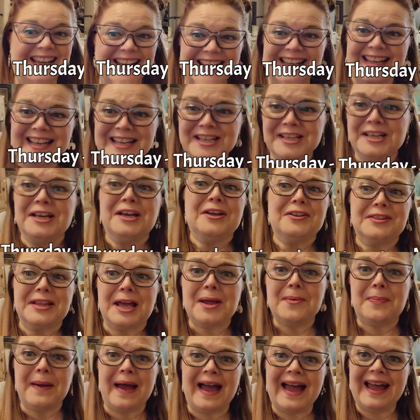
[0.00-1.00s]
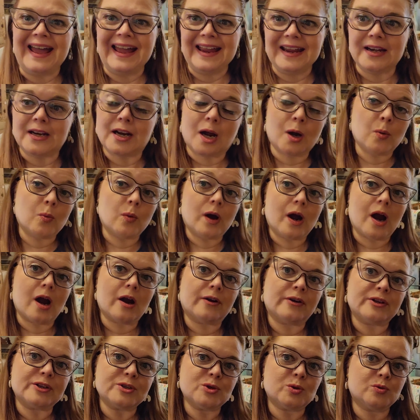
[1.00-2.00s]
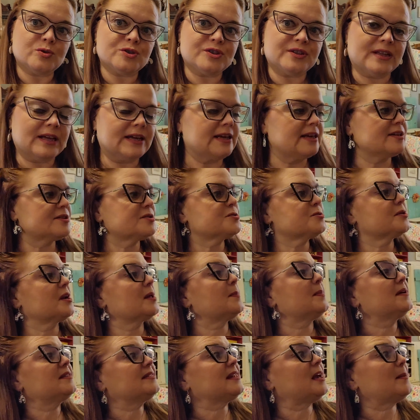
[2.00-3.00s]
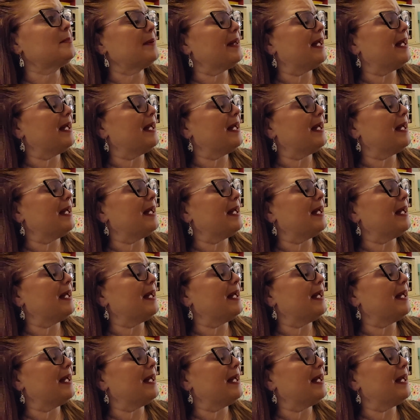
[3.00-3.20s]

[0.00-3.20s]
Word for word: He, they paid. Well, I already told you that yesterday, but they